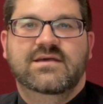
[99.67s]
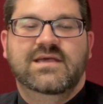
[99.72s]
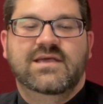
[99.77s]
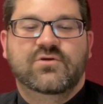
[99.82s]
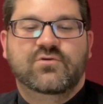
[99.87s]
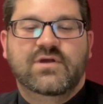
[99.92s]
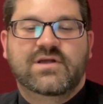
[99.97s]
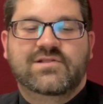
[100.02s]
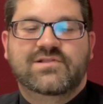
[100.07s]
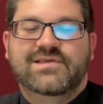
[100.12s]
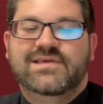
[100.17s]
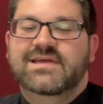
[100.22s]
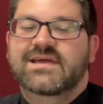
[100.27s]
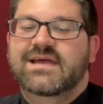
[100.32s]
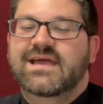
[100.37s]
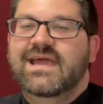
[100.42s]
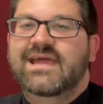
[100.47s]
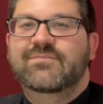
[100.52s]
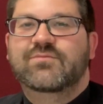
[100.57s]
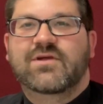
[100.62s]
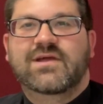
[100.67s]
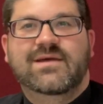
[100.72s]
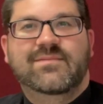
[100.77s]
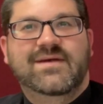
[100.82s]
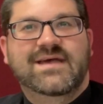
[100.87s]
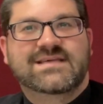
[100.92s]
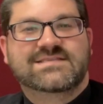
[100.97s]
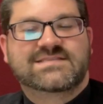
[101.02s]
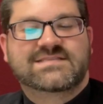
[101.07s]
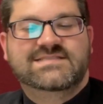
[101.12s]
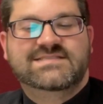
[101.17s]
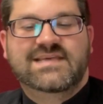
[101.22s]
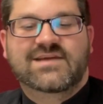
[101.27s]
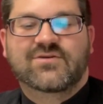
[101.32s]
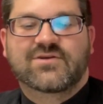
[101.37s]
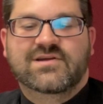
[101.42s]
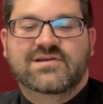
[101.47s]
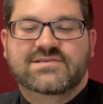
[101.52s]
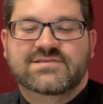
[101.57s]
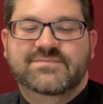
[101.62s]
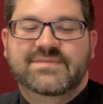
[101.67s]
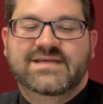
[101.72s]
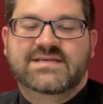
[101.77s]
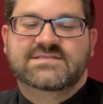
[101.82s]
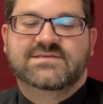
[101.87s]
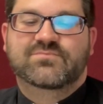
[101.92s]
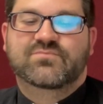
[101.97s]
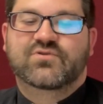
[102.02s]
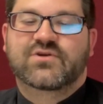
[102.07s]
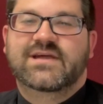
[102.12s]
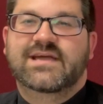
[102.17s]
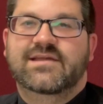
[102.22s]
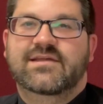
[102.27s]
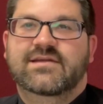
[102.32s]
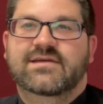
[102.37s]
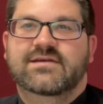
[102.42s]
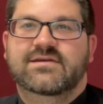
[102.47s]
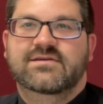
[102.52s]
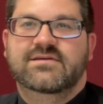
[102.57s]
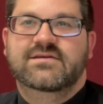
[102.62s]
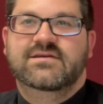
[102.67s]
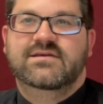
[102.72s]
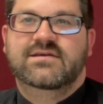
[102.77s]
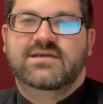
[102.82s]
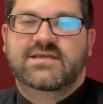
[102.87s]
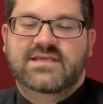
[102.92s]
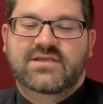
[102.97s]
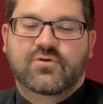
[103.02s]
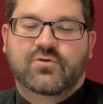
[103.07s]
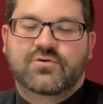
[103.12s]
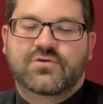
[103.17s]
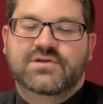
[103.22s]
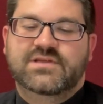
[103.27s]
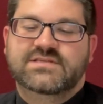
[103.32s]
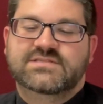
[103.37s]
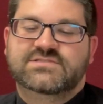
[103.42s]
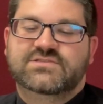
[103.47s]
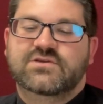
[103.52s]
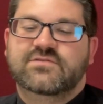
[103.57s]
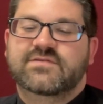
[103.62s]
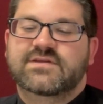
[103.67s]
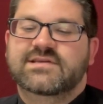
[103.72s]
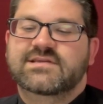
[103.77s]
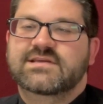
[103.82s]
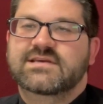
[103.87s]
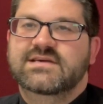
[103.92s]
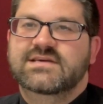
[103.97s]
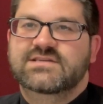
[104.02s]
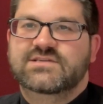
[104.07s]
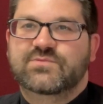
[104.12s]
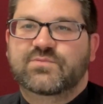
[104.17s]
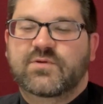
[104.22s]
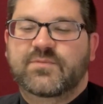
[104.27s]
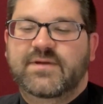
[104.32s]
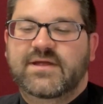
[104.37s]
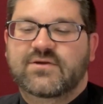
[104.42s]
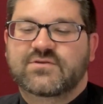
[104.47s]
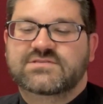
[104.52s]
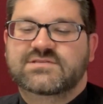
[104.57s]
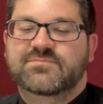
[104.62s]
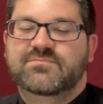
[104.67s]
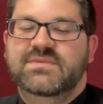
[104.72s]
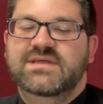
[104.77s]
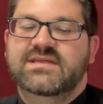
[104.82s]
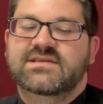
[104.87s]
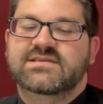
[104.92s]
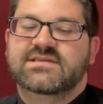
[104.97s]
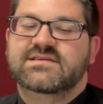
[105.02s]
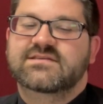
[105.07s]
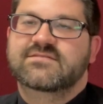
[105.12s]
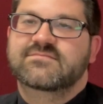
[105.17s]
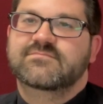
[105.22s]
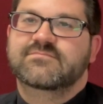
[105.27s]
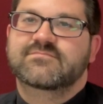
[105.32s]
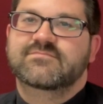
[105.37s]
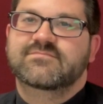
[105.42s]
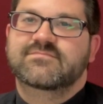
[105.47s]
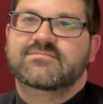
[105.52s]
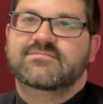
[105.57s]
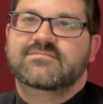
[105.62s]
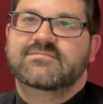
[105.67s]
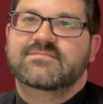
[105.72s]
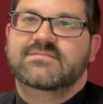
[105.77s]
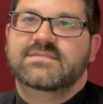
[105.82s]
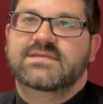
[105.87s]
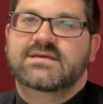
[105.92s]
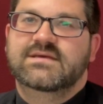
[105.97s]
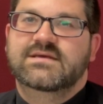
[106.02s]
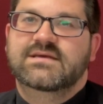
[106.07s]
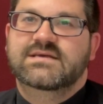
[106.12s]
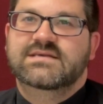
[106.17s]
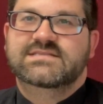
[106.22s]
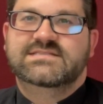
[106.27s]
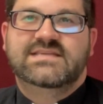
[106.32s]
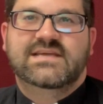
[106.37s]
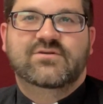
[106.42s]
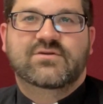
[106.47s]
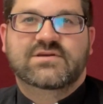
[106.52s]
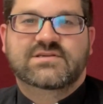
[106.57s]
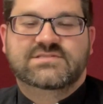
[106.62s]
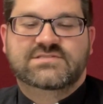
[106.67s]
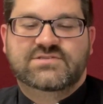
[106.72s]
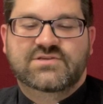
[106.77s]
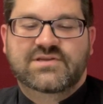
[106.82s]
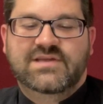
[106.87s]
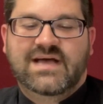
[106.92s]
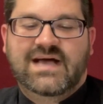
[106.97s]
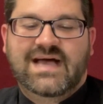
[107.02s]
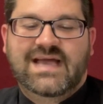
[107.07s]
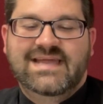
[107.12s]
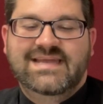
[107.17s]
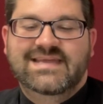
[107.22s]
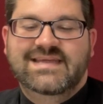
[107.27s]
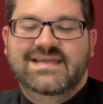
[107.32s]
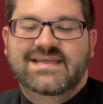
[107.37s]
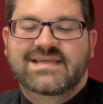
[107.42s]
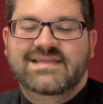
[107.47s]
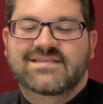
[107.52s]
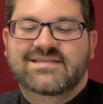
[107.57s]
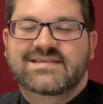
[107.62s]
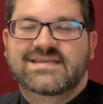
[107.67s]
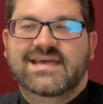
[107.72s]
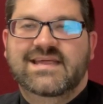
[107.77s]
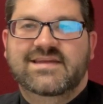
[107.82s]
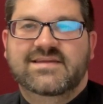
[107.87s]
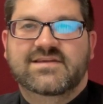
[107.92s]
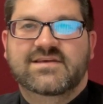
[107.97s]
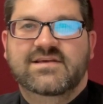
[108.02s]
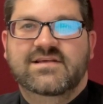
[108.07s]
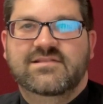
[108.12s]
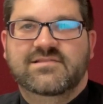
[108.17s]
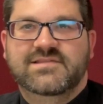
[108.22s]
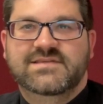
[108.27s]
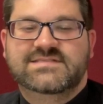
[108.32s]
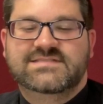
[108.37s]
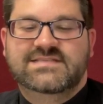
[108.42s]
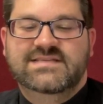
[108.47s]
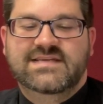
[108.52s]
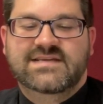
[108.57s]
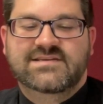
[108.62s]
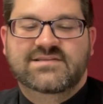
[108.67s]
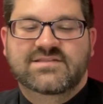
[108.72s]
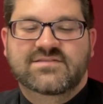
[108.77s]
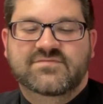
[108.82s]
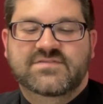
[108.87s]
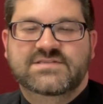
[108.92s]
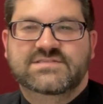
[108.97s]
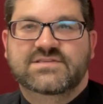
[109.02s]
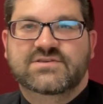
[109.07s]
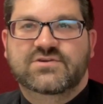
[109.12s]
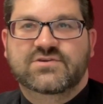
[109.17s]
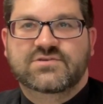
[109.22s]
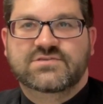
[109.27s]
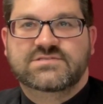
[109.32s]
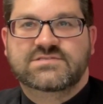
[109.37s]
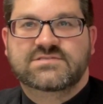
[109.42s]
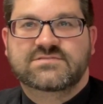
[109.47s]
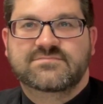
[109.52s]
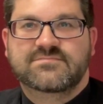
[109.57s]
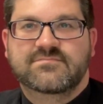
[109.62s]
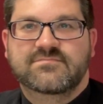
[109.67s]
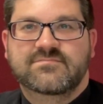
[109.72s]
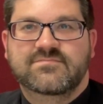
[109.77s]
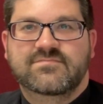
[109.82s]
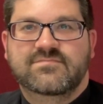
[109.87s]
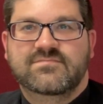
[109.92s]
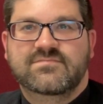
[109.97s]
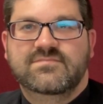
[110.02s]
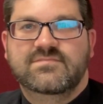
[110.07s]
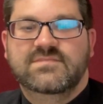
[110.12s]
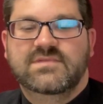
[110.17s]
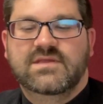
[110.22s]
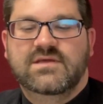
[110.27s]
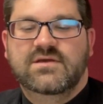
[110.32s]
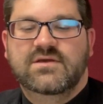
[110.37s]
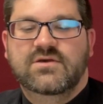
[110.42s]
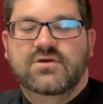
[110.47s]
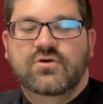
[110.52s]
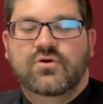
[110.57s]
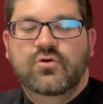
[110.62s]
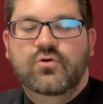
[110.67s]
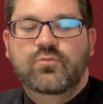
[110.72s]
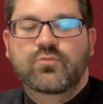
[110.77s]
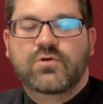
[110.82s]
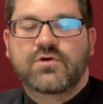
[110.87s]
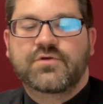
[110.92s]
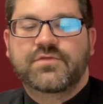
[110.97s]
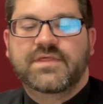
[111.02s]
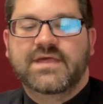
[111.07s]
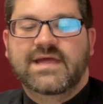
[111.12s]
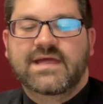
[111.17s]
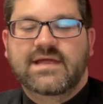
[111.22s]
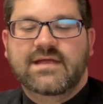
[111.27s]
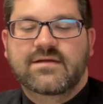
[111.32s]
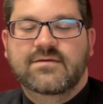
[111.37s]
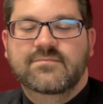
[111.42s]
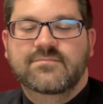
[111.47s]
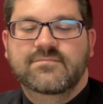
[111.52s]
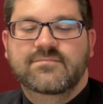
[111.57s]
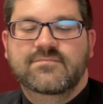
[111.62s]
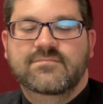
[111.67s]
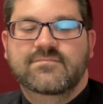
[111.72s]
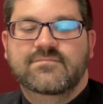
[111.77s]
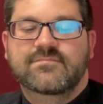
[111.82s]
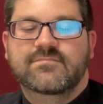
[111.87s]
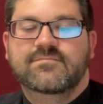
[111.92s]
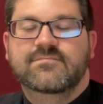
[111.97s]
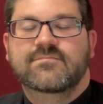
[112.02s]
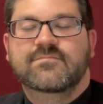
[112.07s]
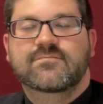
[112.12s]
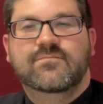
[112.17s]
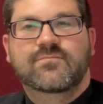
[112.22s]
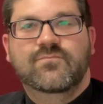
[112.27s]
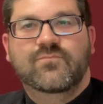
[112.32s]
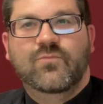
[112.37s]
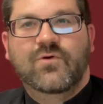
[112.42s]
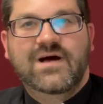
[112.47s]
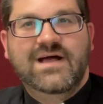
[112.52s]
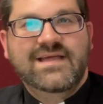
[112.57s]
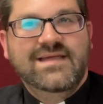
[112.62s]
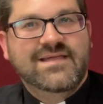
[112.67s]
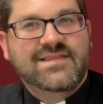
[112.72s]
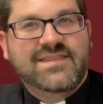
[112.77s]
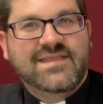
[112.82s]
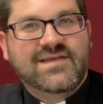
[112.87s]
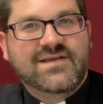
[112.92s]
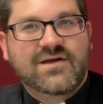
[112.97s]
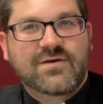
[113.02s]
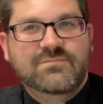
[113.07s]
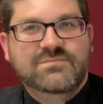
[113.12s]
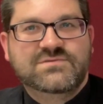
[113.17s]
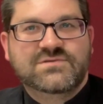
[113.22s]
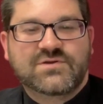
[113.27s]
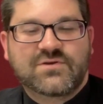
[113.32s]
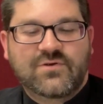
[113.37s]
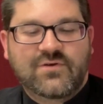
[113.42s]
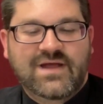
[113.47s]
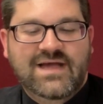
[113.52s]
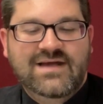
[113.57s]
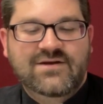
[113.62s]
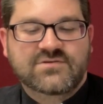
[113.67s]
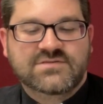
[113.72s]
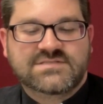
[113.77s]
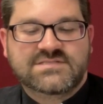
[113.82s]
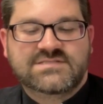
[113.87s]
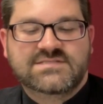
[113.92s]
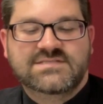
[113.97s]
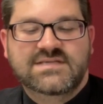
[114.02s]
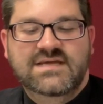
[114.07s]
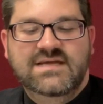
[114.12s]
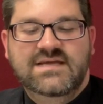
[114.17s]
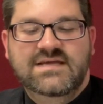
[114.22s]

Quickly, Abraham asked Sarah to make some bread. He ordered his servant to prepare some meat. Sarah stood hiding in the tent, listening to the visitors. Who were they? Why had they come to her house?